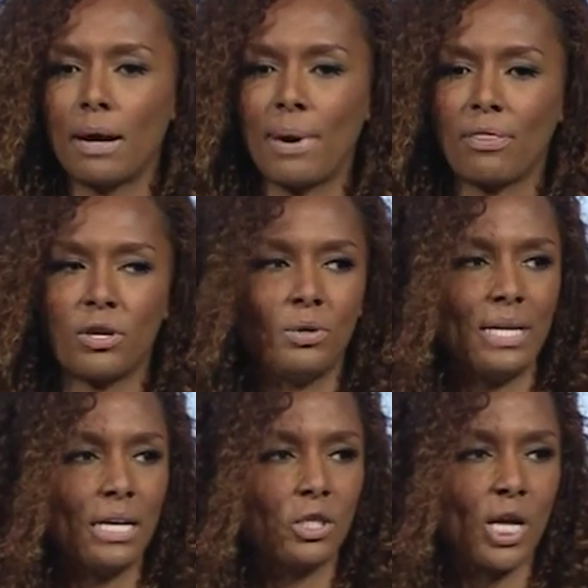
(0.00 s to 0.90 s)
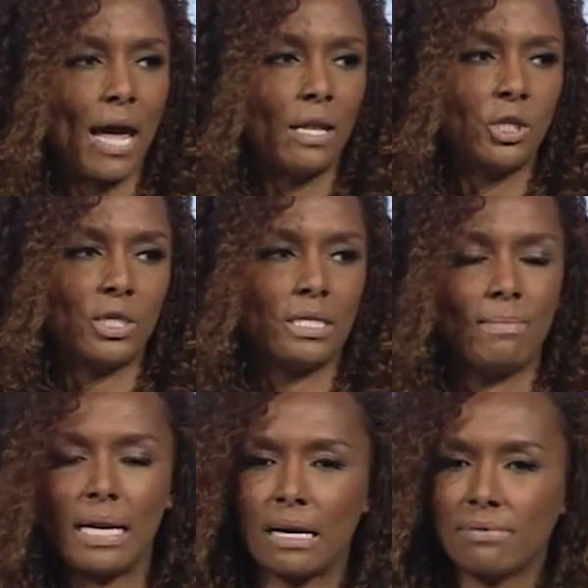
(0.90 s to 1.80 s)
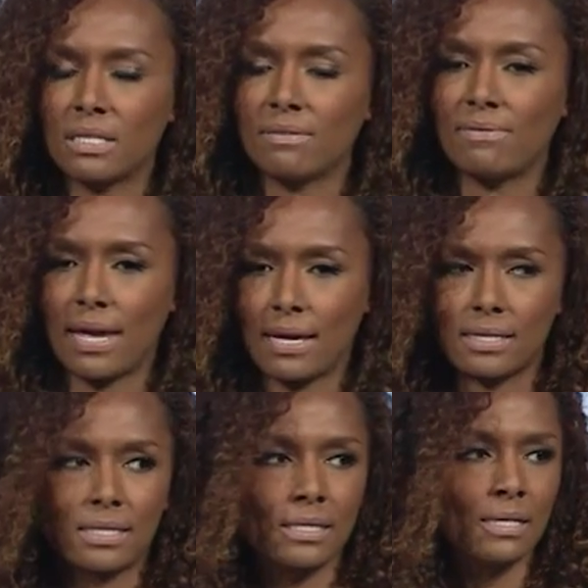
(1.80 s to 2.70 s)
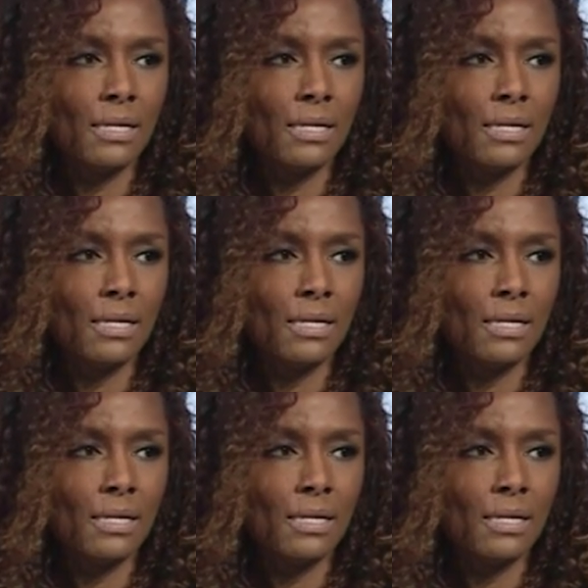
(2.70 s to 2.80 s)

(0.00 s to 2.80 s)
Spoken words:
about the unique challenges many of us face,